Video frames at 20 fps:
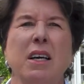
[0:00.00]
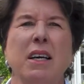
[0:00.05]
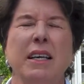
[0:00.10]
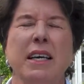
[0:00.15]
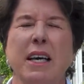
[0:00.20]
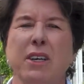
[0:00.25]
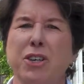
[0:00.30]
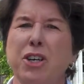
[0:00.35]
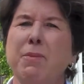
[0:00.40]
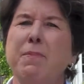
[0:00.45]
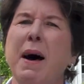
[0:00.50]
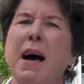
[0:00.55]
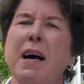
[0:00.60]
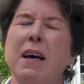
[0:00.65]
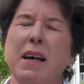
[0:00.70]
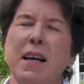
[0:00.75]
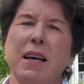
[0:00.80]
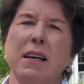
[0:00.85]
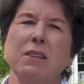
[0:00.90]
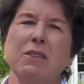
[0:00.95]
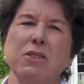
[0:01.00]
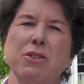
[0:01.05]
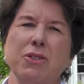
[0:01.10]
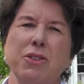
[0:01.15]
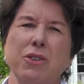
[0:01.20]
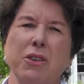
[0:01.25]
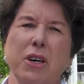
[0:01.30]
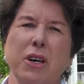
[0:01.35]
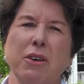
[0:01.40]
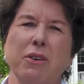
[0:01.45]
Can you buy a house on
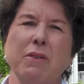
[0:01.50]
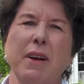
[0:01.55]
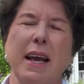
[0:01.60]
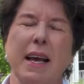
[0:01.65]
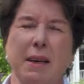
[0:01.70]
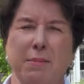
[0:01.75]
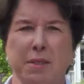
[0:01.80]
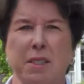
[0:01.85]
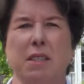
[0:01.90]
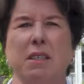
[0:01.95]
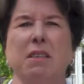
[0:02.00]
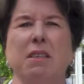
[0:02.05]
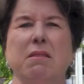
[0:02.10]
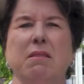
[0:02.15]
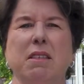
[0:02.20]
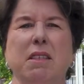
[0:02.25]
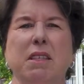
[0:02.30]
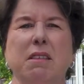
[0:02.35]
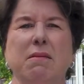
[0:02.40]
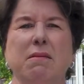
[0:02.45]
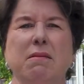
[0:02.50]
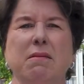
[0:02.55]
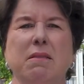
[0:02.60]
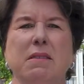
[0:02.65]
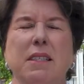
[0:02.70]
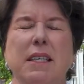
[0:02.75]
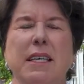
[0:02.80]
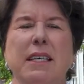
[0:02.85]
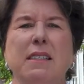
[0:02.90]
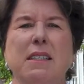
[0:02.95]
your own? Absolutely.
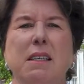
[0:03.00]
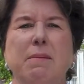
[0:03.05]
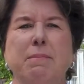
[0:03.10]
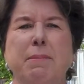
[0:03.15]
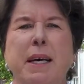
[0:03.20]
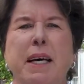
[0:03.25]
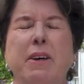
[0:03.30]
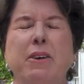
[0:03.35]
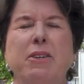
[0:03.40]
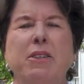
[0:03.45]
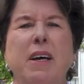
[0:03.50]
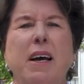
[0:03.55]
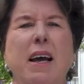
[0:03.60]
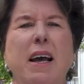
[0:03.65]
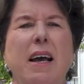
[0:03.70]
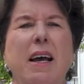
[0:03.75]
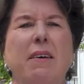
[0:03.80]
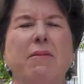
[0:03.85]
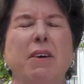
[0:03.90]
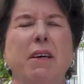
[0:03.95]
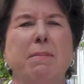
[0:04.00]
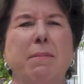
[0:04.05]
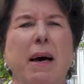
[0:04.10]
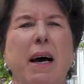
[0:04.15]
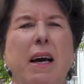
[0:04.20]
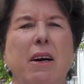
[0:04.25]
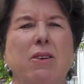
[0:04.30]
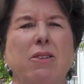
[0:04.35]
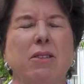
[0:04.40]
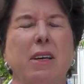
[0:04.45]
Is it better to have a
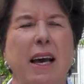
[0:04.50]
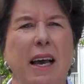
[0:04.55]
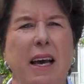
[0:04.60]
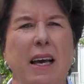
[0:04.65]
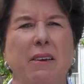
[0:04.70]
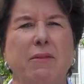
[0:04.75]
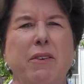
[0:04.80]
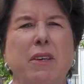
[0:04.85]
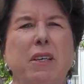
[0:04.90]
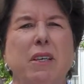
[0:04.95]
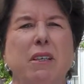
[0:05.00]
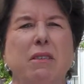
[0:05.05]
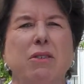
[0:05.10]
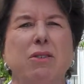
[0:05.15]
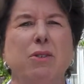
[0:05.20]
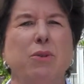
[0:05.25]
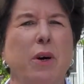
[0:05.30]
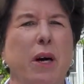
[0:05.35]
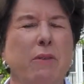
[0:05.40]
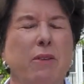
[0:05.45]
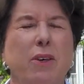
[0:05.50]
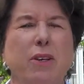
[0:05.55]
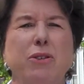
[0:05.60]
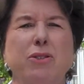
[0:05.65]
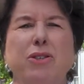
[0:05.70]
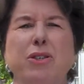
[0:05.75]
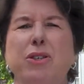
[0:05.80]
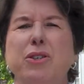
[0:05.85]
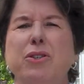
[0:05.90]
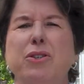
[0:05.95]
buyer's advocate, whoever you
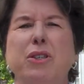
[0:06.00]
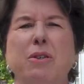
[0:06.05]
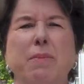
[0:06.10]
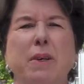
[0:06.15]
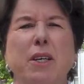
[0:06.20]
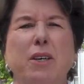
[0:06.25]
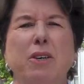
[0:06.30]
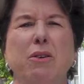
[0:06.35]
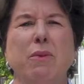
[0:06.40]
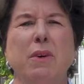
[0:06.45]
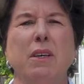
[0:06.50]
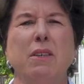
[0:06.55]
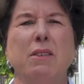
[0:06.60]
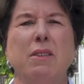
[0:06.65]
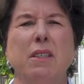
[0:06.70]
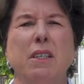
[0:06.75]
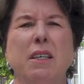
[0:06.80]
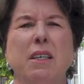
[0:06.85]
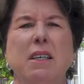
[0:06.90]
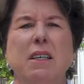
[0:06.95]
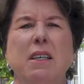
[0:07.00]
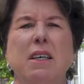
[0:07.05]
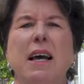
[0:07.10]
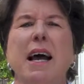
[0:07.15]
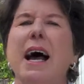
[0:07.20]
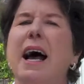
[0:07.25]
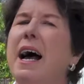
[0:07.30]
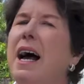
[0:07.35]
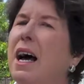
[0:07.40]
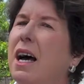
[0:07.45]
choose to be your realty?
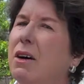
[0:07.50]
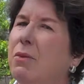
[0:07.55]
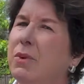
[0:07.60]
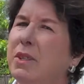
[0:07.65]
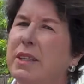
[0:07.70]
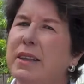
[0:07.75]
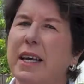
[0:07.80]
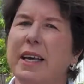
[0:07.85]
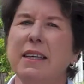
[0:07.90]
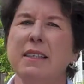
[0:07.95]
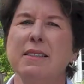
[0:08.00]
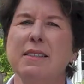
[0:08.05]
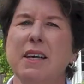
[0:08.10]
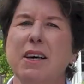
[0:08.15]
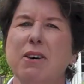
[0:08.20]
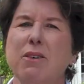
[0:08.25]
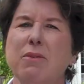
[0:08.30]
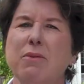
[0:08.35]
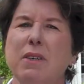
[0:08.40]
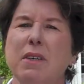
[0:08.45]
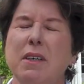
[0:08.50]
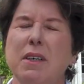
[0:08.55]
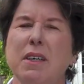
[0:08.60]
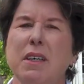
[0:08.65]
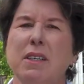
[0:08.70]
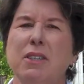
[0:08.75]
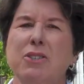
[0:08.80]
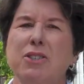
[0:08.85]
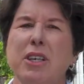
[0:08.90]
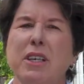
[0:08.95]
I would think so.
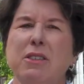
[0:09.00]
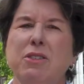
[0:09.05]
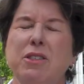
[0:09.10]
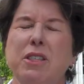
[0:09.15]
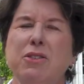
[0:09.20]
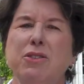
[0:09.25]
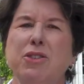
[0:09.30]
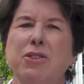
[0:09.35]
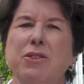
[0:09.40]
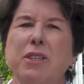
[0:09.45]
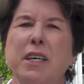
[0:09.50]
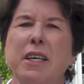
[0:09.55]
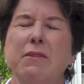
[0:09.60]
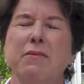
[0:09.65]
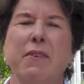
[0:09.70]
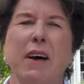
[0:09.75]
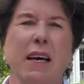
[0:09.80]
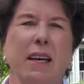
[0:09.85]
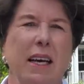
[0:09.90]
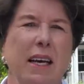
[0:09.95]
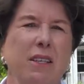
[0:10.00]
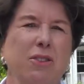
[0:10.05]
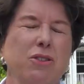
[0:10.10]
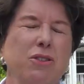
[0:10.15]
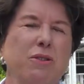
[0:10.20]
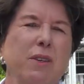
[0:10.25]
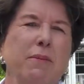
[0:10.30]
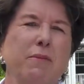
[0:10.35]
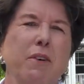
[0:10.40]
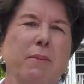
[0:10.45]
Just as you need
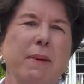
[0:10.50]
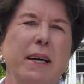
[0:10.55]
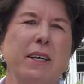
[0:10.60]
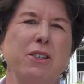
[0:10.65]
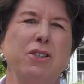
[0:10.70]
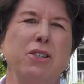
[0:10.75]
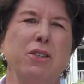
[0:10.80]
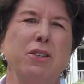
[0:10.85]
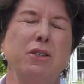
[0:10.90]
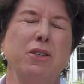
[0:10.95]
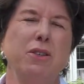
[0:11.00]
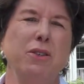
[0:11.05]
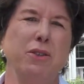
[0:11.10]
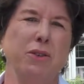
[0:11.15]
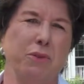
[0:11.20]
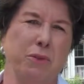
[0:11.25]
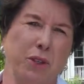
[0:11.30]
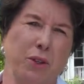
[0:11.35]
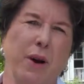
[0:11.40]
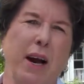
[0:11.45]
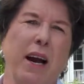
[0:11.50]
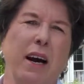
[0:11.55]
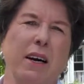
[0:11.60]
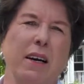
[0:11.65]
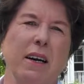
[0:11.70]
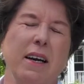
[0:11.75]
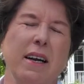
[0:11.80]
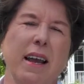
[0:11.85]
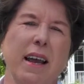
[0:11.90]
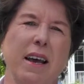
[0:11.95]
financial information, you
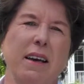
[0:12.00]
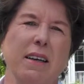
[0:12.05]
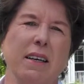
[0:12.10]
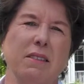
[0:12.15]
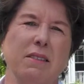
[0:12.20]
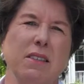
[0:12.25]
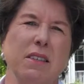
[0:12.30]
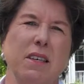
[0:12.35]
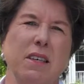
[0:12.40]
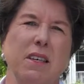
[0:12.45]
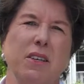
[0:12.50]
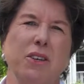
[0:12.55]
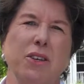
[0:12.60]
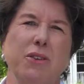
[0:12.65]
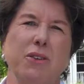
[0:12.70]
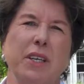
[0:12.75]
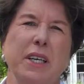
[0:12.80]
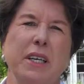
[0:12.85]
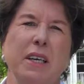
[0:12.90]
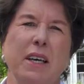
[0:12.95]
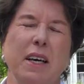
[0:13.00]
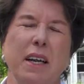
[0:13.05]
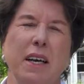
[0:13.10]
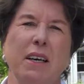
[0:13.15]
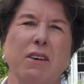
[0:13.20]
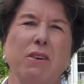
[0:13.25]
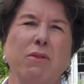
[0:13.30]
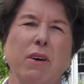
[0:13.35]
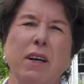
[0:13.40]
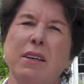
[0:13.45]
hire an accountant. You need
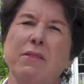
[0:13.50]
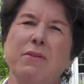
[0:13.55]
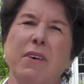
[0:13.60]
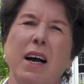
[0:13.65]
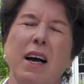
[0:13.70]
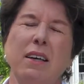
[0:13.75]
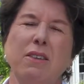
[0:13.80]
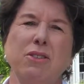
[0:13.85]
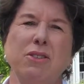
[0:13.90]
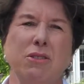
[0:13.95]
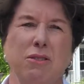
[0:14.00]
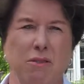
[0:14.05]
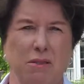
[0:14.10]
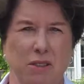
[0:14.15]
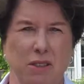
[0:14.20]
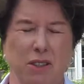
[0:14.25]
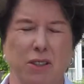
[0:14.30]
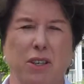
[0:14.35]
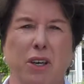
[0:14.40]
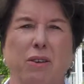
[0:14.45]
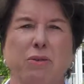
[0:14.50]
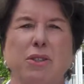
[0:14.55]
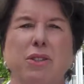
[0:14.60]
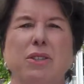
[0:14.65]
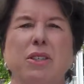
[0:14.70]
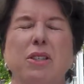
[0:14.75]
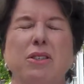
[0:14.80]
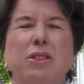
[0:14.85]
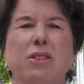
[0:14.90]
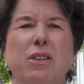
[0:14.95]
legal advice, you go to
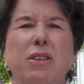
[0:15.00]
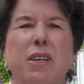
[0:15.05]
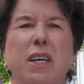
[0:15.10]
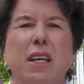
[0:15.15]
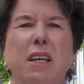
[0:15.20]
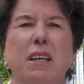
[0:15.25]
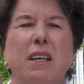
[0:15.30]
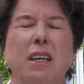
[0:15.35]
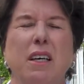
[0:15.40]
an attorney.